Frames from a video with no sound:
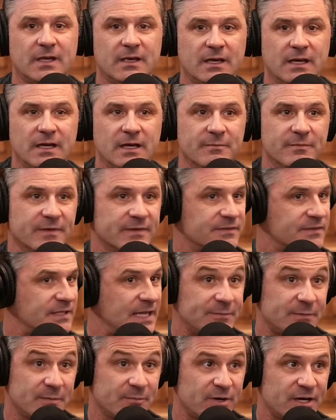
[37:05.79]
Um,
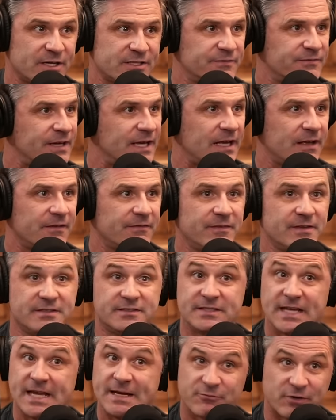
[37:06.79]
same compression valve,
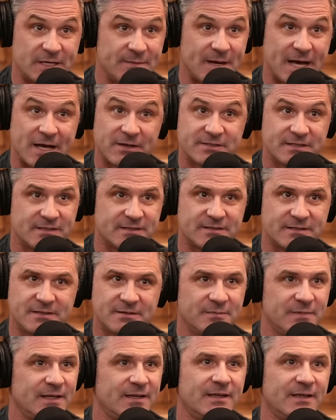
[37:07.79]
same rebound
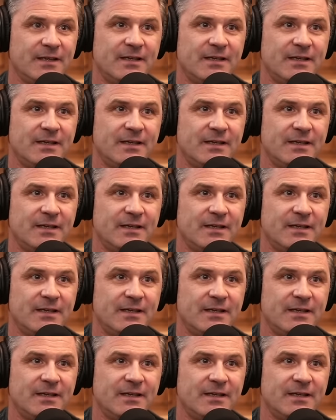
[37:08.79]
system.